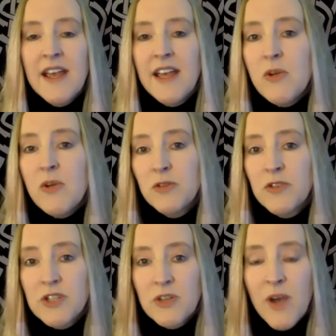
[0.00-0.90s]
And US
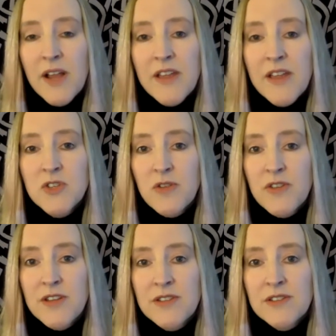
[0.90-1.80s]
Fish and Wildlife
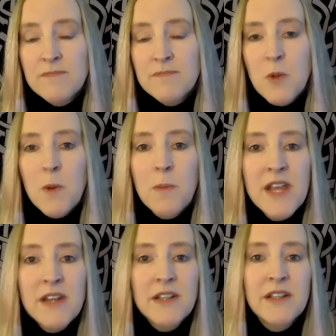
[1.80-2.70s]
Service
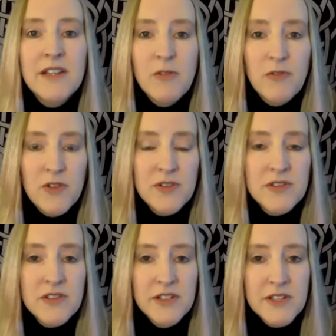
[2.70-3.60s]
repeatedly
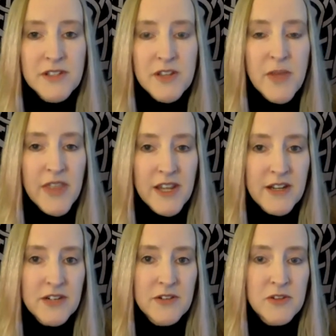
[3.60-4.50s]
refuses to list them on the
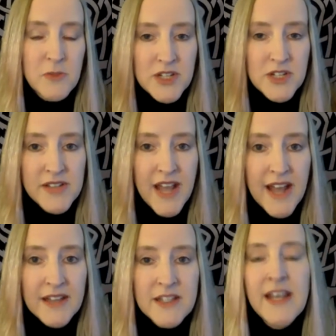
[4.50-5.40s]
Endangered Species
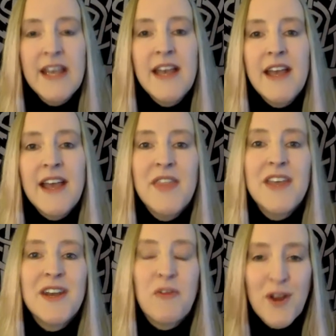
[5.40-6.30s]
Act. And
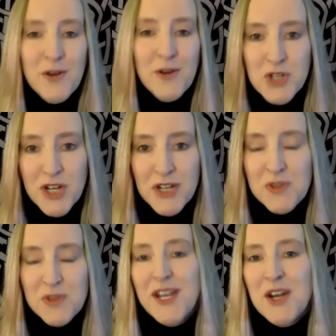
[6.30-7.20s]
then a federal judge will
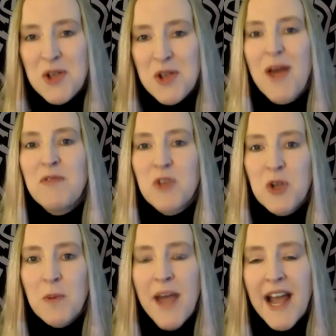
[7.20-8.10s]
say, no, you have to
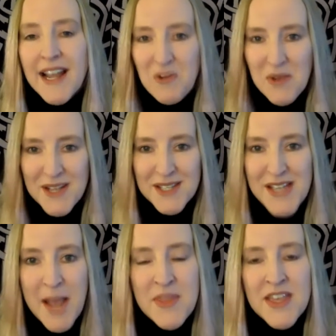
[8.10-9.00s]
go back and
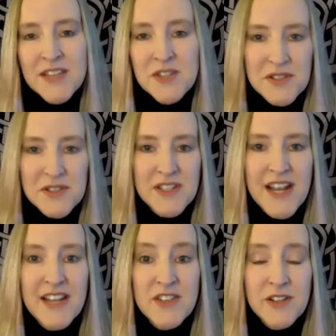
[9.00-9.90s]
re-examine this because the
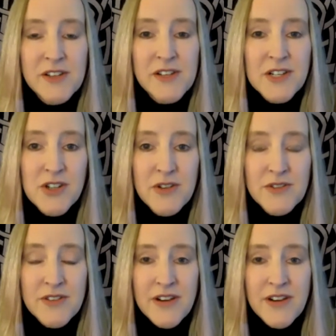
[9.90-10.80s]
science clearly
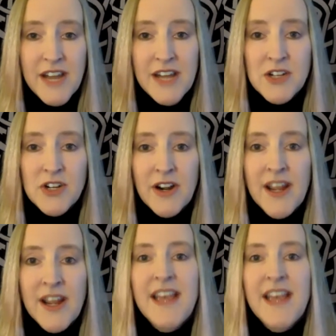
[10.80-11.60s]
shows they're in danger.